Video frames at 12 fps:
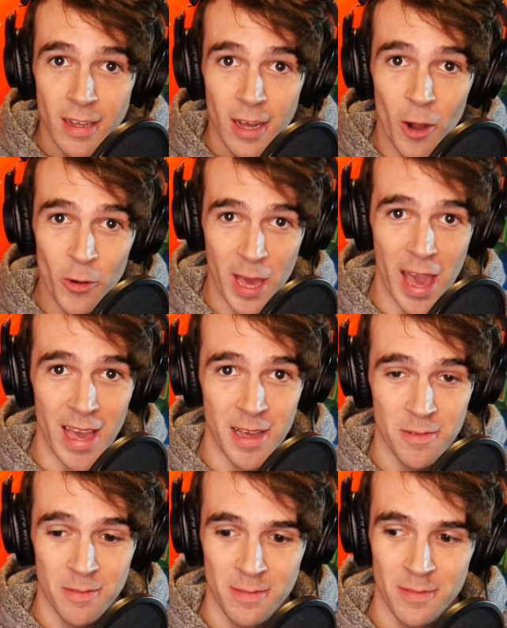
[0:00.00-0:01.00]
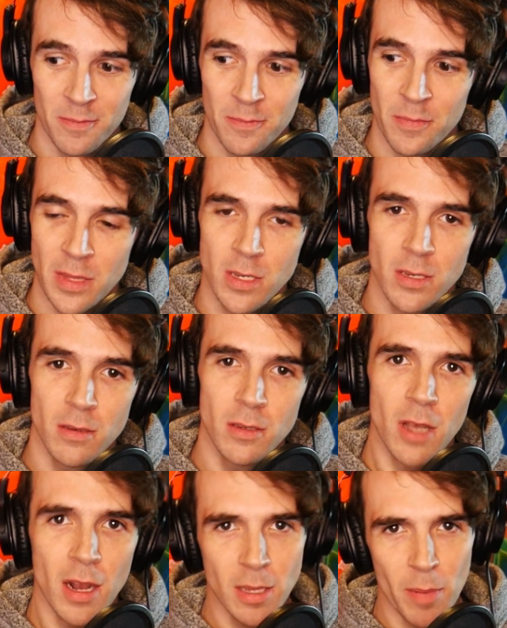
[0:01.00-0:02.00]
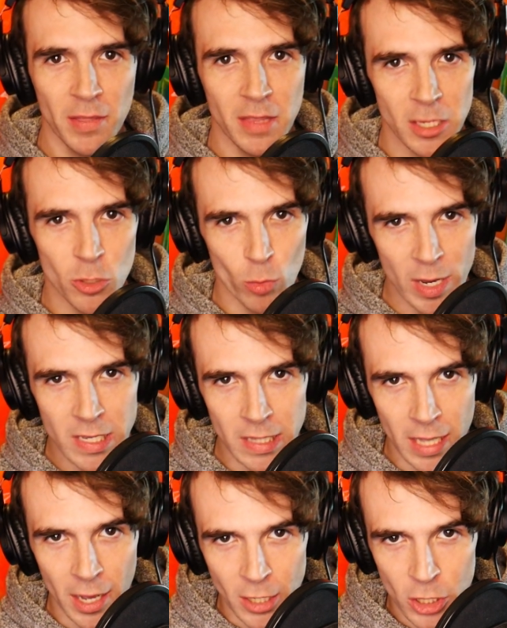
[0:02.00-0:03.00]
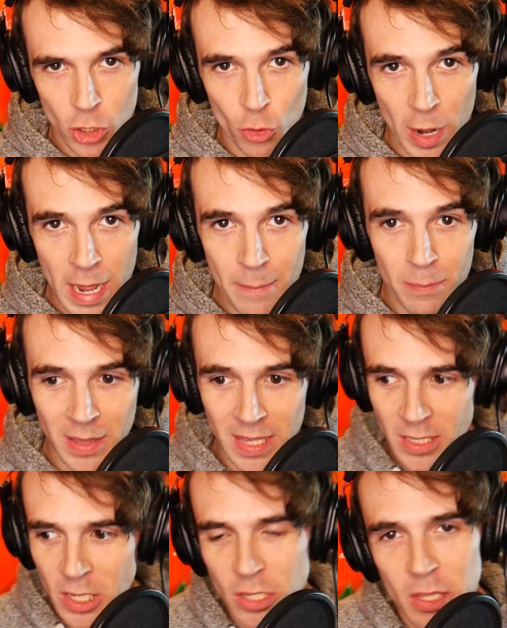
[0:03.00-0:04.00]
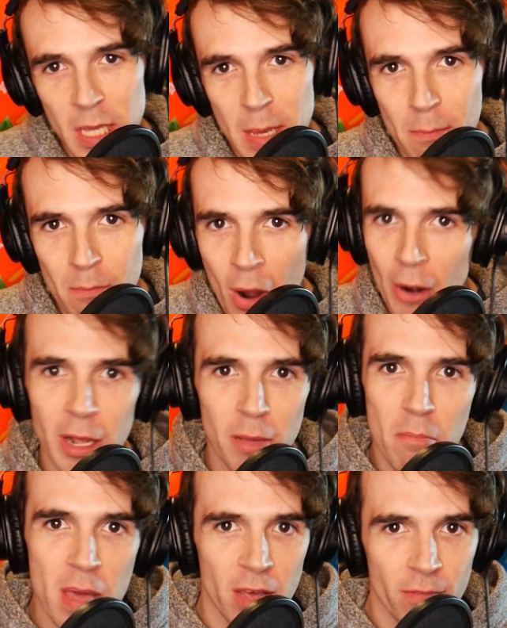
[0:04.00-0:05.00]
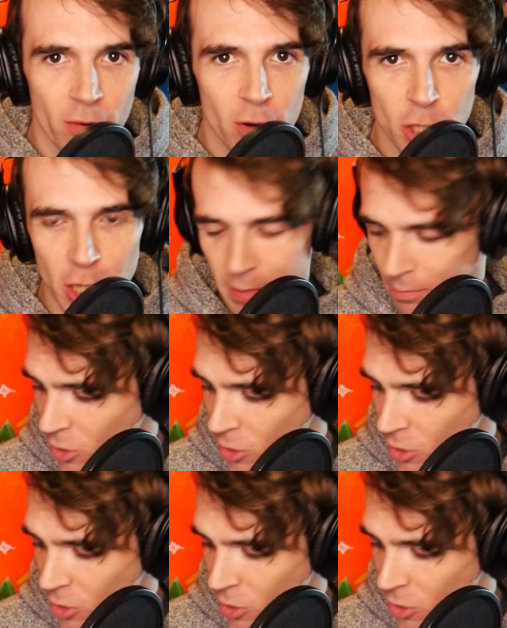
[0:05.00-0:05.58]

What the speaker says: Okay. Talked about this recently on a stream, but this is the Mardic Minute version.